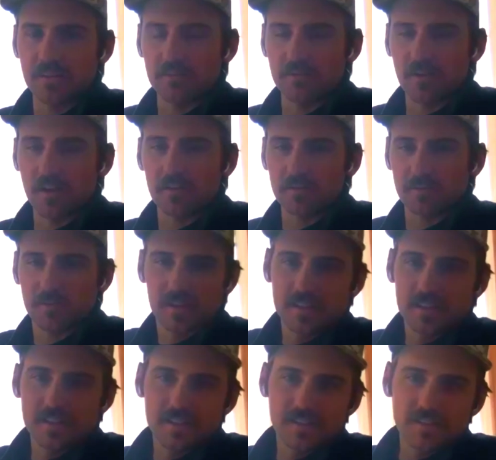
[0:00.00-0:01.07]
Something's wrong with
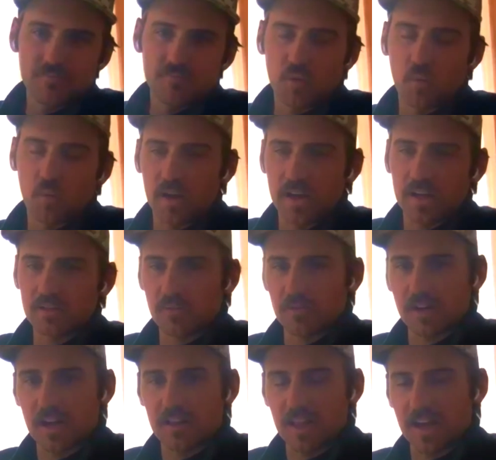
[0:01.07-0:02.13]
the wind.
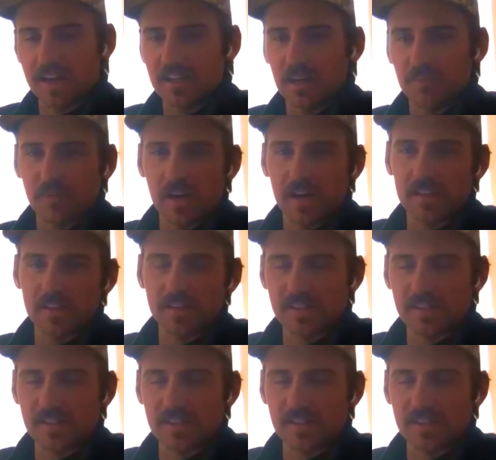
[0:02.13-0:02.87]
We're not lined up right.